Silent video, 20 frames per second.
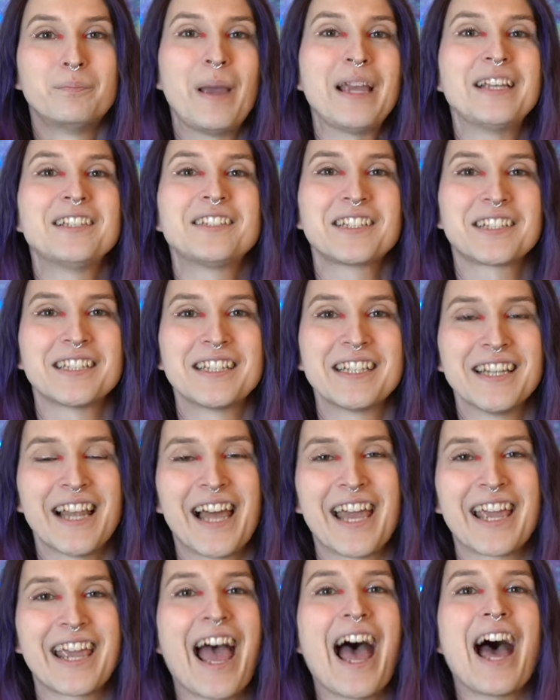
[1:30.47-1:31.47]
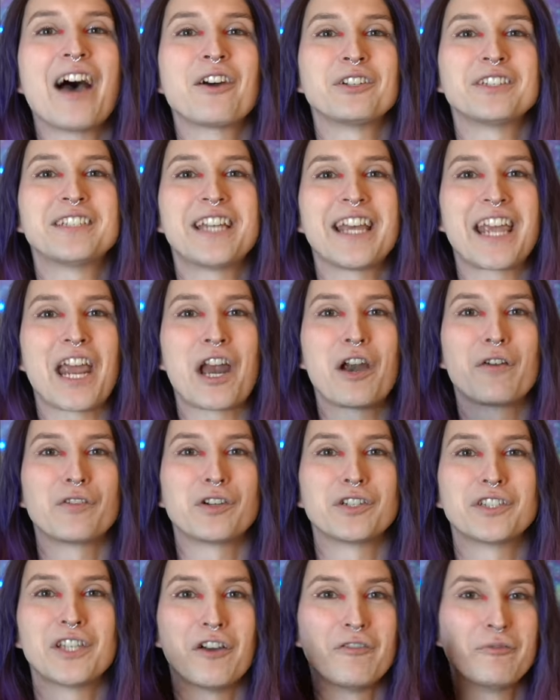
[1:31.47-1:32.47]
basically like how to take care of
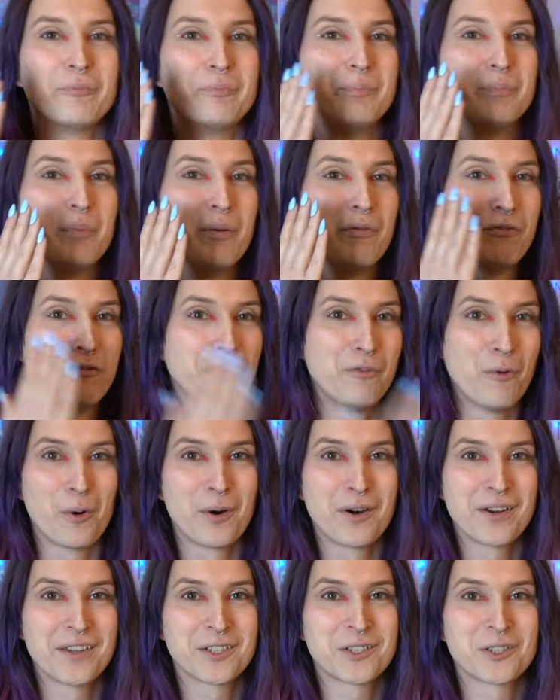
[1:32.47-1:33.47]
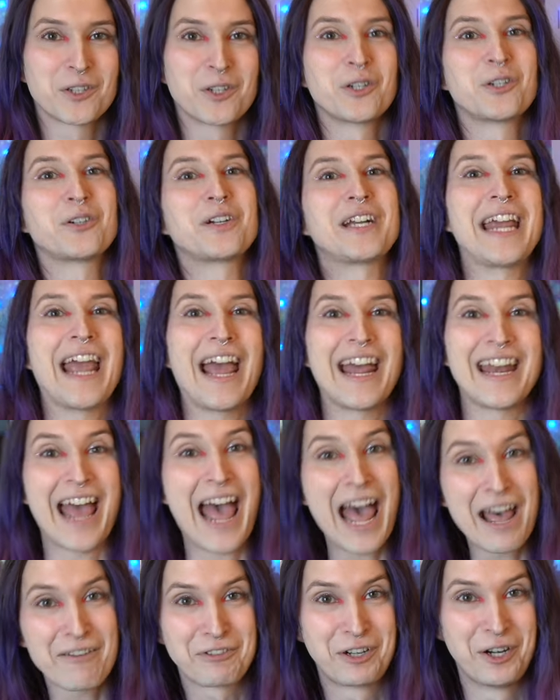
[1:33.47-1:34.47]
yourself before the surgery and
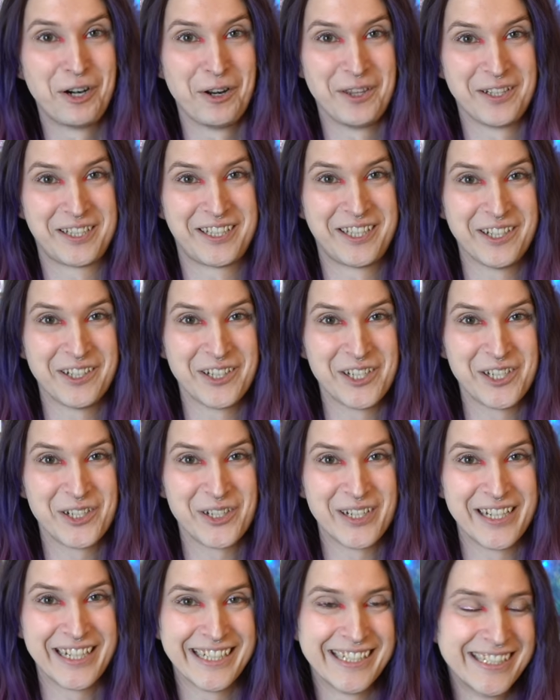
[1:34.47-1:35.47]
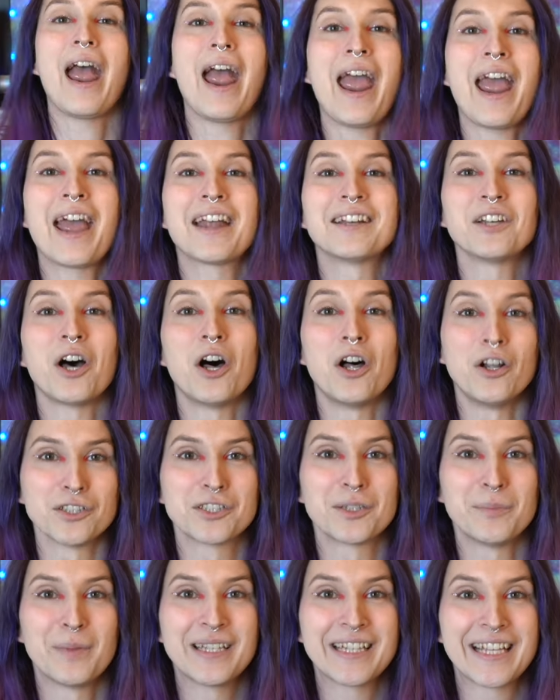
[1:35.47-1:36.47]
after the surgery, and
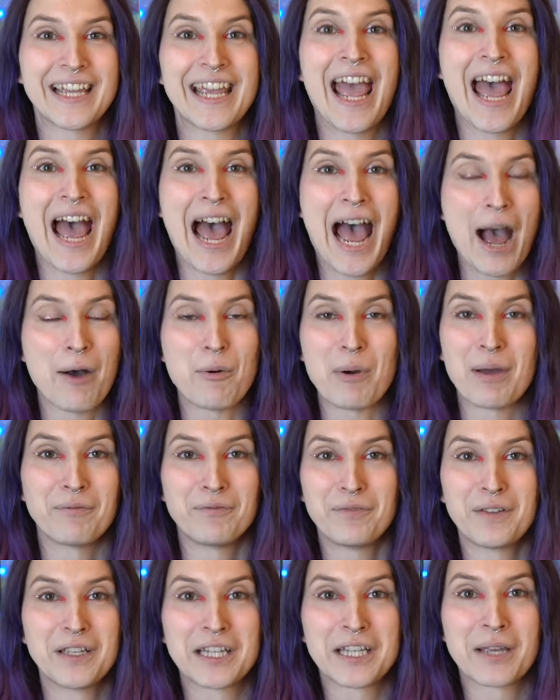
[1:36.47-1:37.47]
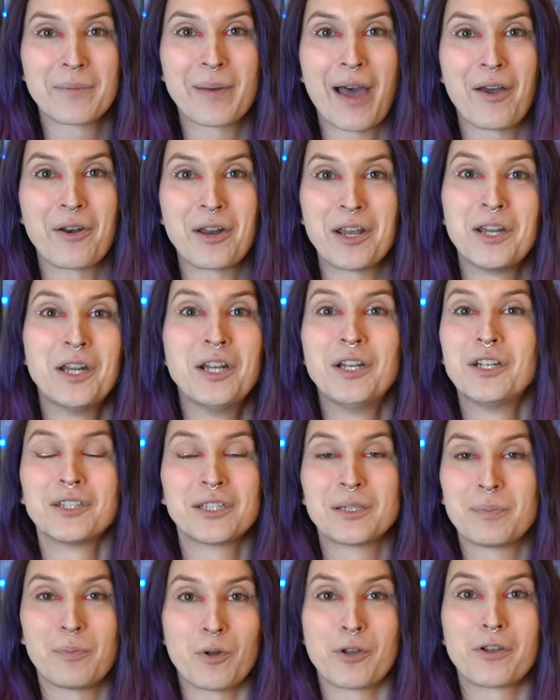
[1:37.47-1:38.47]
ultimately how I'm feeling about it.
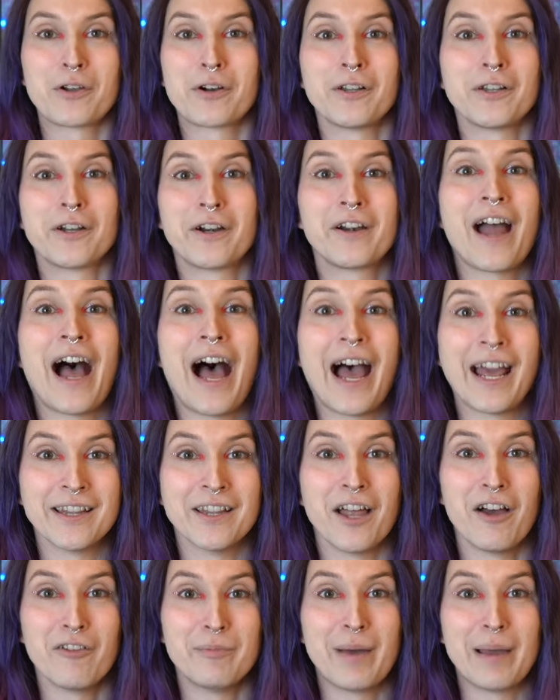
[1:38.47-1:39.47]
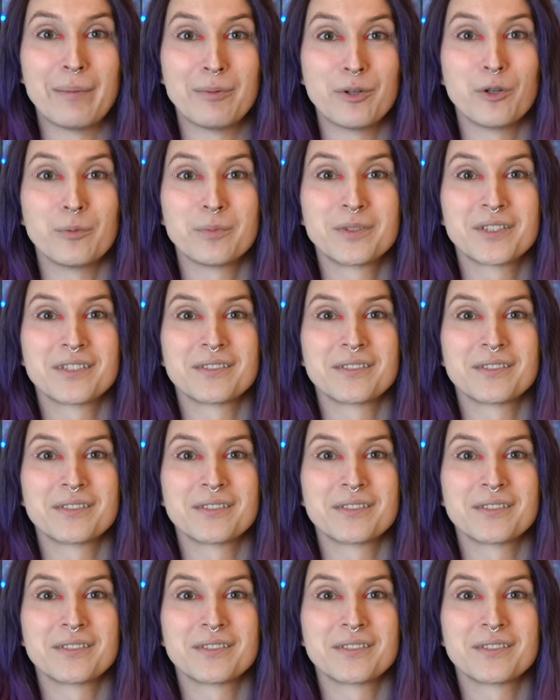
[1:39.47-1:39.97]
Spoiler alert, I love my boobs.